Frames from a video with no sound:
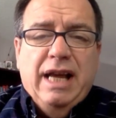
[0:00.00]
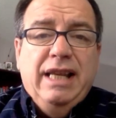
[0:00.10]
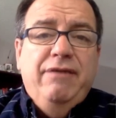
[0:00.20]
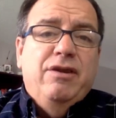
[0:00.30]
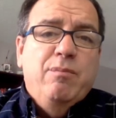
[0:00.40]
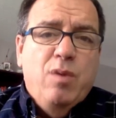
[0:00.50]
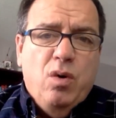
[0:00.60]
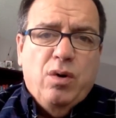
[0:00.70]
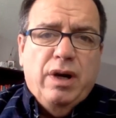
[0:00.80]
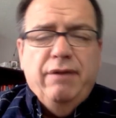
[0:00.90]
and even
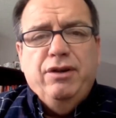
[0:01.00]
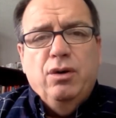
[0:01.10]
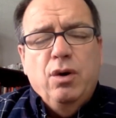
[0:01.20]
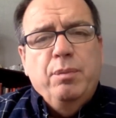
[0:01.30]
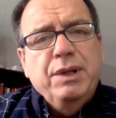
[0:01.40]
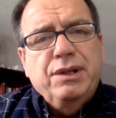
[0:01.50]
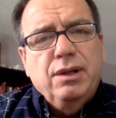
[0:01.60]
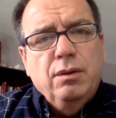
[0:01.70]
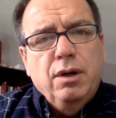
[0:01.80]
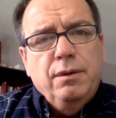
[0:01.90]
more if your hope is to
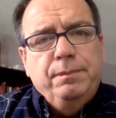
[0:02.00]
grow.